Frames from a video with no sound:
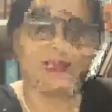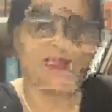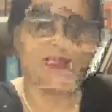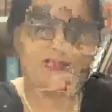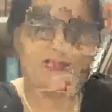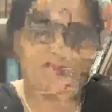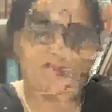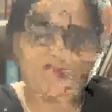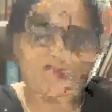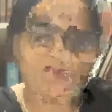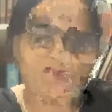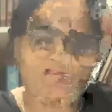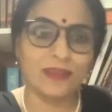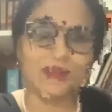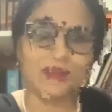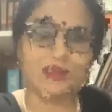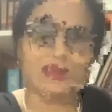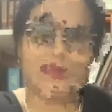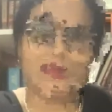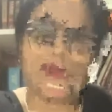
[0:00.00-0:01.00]
Richter
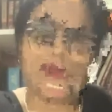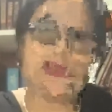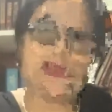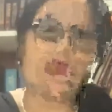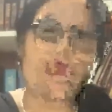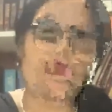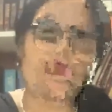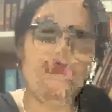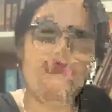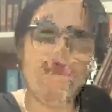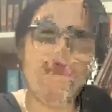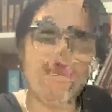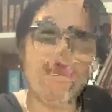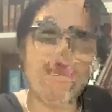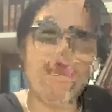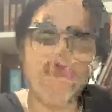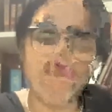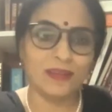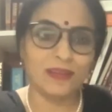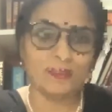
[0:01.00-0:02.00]
to speak on
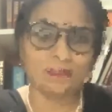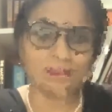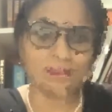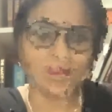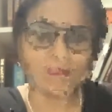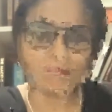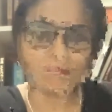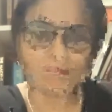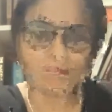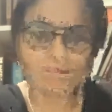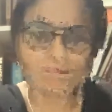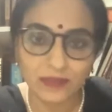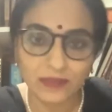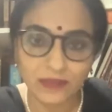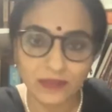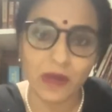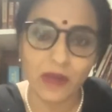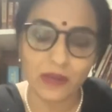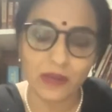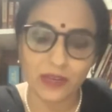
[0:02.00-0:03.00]
Jayabappa's father,
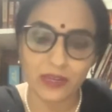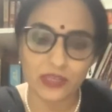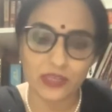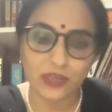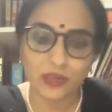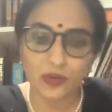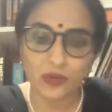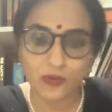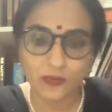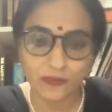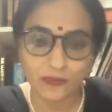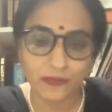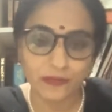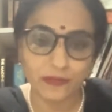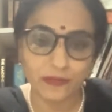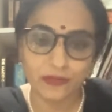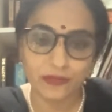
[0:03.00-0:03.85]
the Maharaja of